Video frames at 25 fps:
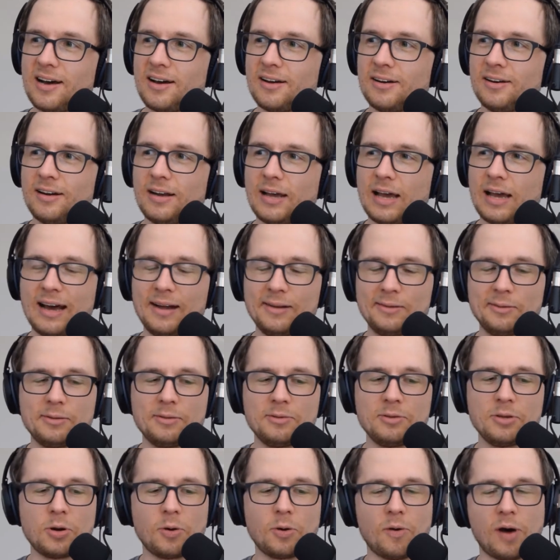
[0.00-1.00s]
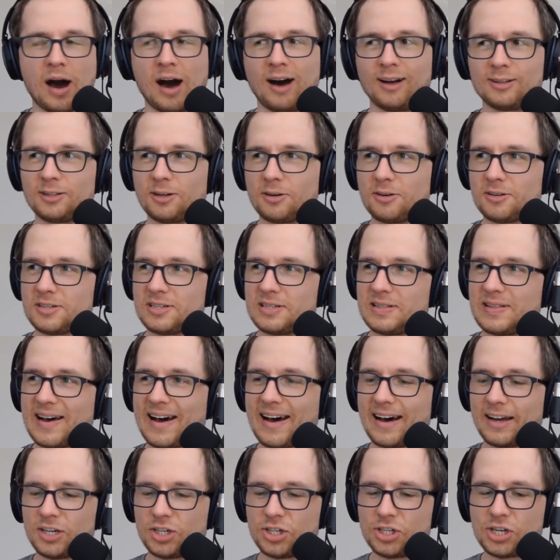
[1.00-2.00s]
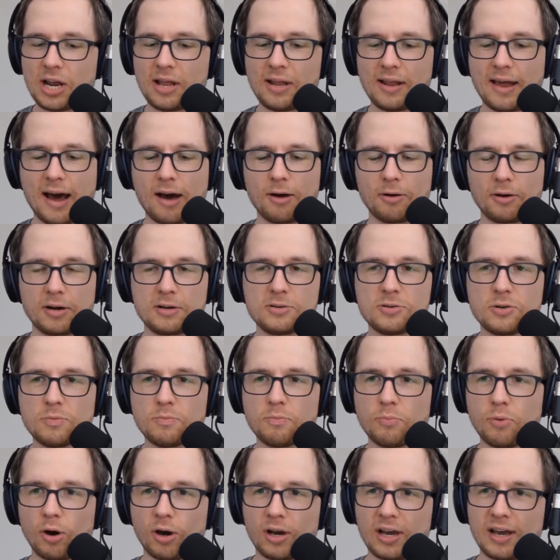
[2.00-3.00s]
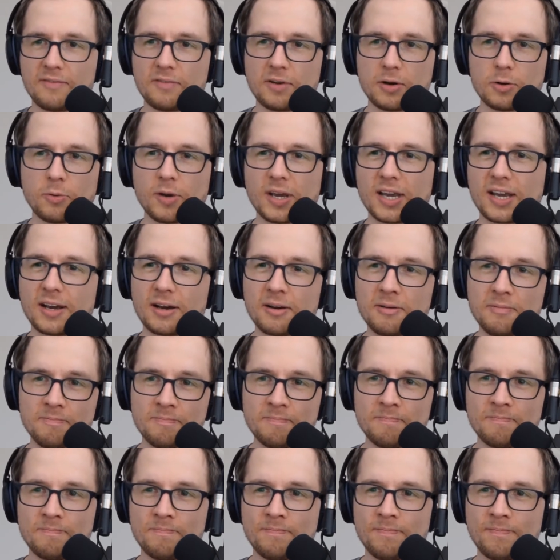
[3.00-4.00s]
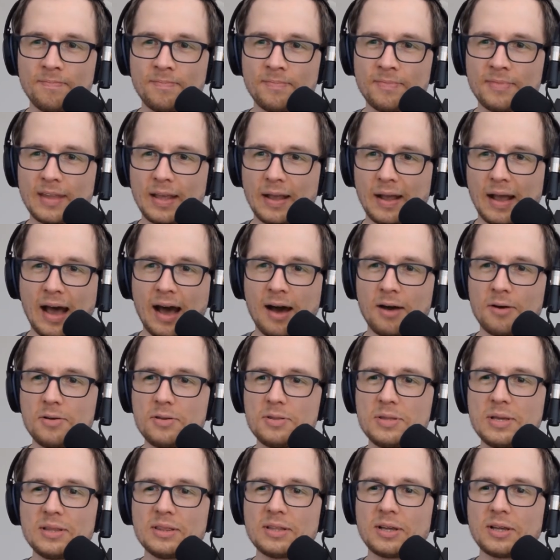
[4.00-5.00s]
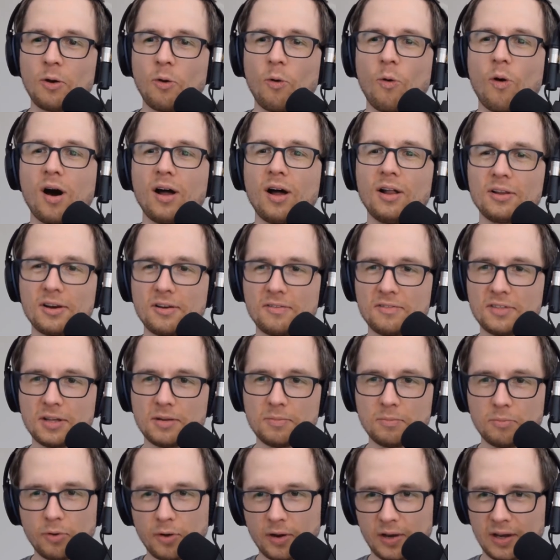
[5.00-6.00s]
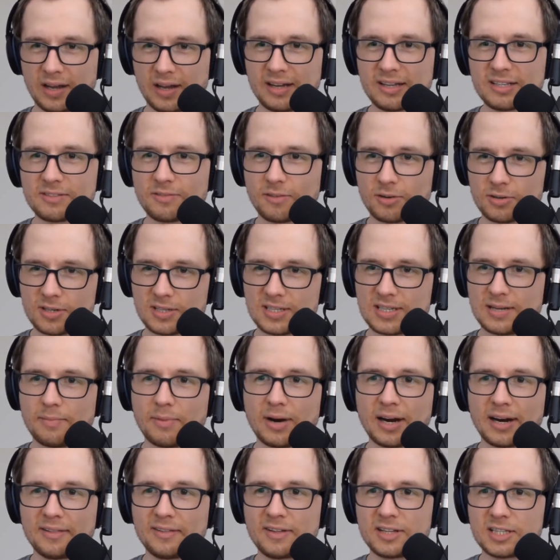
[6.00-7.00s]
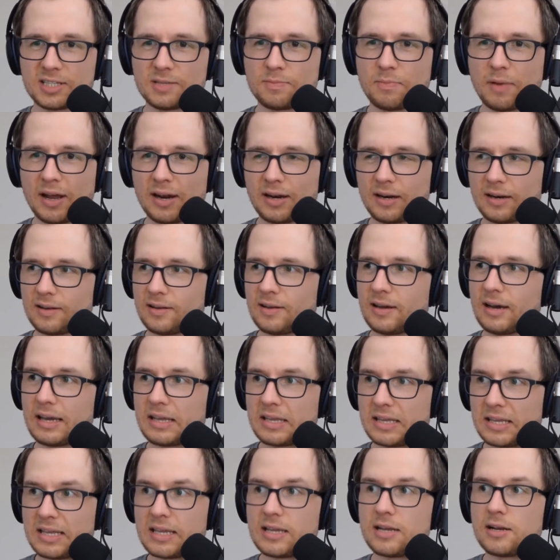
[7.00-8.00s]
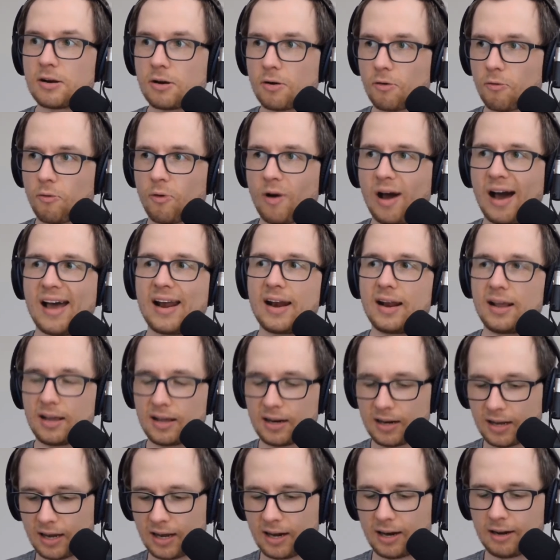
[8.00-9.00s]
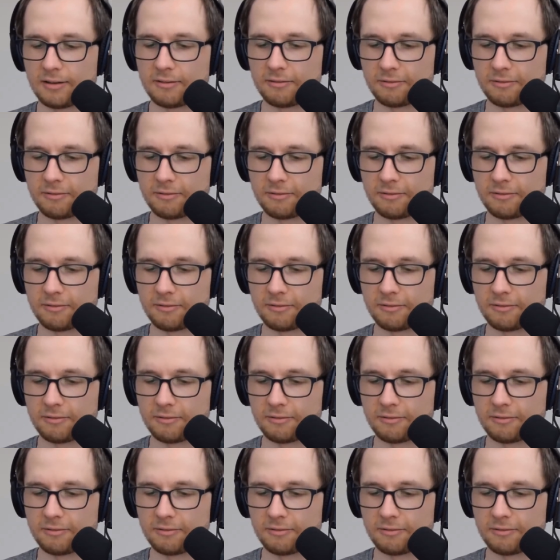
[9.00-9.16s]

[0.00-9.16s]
at, authors that shell out a new book every week. Like, how do you think the quality of the book is versus somebody that spent a year writing and kind of